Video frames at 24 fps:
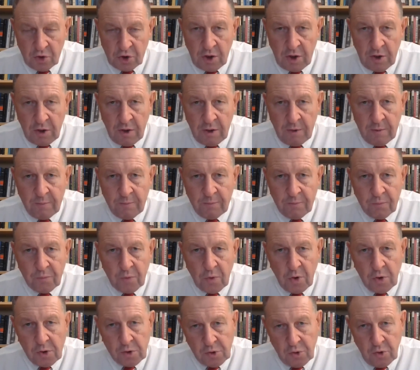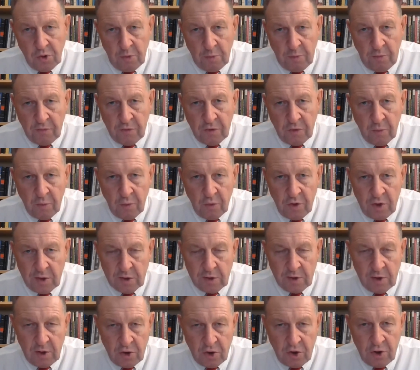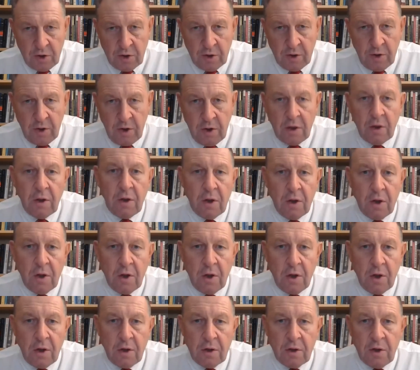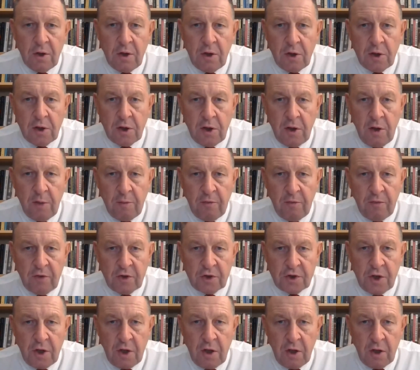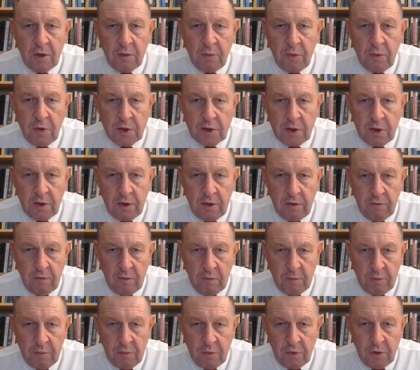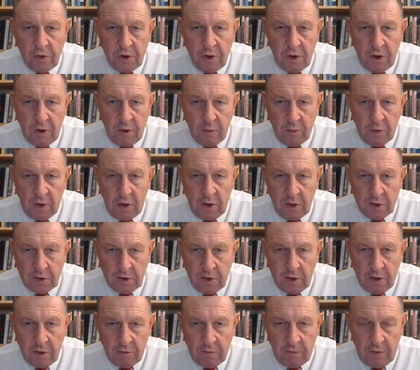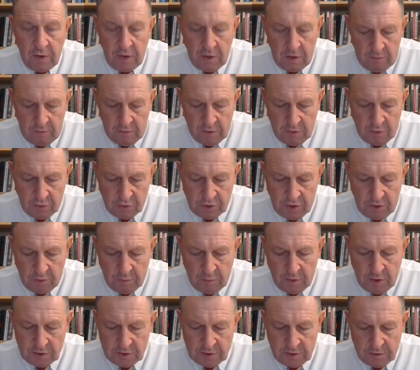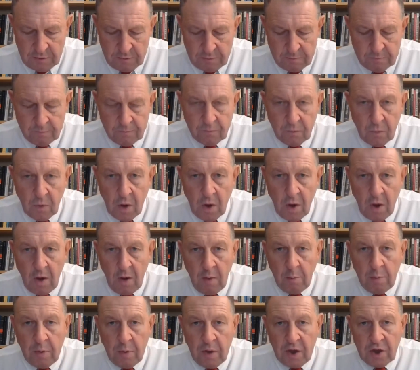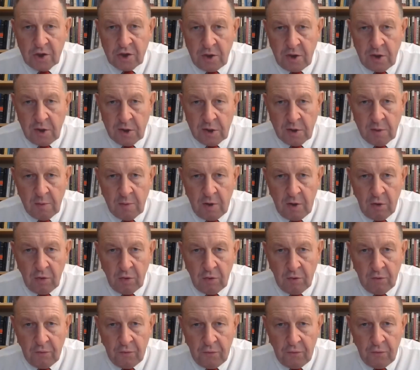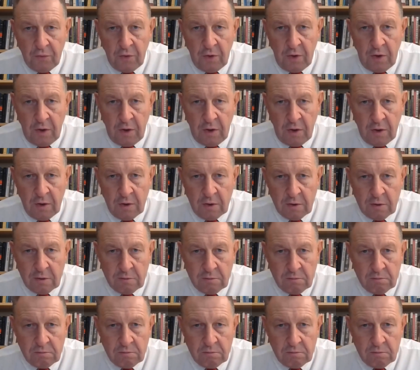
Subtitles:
2 terrorists who got off a tram in Jaffa carried out an attack on Israelis and killed 7 people, and 1 more person, a resident of Georgia, died a few hours later.